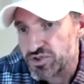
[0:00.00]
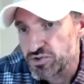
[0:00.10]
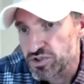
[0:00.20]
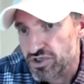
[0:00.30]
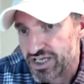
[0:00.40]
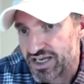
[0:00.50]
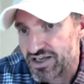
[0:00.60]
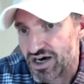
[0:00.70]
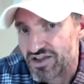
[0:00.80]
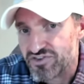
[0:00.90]
when you look at
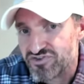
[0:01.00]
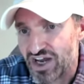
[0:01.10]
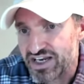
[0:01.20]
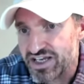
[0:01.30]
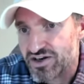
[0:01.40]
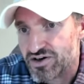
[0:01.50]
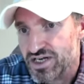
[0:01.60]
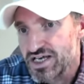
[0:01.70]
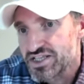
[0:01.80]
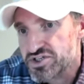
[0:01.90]
uh, the fight here,
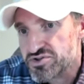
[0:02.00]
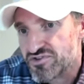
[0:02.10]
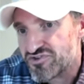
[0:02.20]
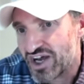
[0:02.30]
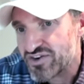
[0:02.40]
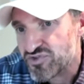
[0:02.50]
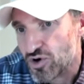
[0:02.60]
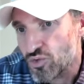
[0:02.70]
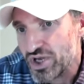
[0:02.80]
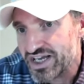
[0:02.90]
this was a fight
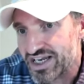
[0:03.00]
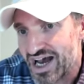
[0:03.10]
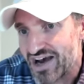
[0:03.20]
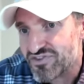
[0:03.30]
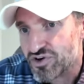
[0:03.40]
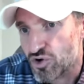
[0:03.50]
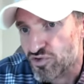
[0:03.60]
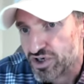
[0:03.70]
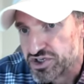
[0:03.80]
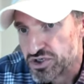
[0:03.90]
for a week and a half
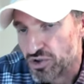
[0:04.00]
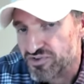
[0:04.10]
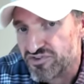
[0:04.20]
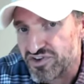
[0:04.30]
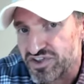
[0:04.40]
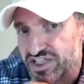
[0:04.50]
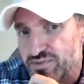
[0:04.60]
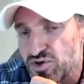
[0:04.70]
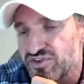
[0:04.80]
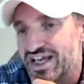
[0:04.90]
over control of the 50
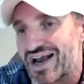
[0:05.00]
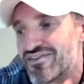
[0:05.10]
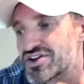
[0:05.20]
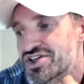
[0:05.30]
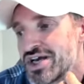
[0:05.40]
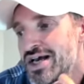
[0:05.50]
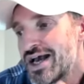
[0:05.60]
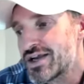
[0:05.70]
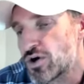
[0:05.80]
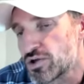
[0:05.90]
day moving average.
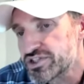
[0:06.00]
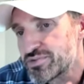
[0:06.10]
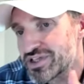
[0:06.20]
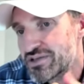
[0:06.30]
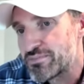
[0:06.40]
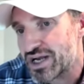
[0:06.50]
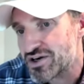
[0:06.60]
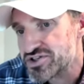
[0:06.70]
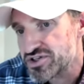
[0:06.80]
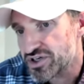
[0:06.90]
And ultimately, the
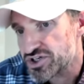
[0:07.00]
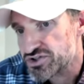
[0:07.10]
Bears took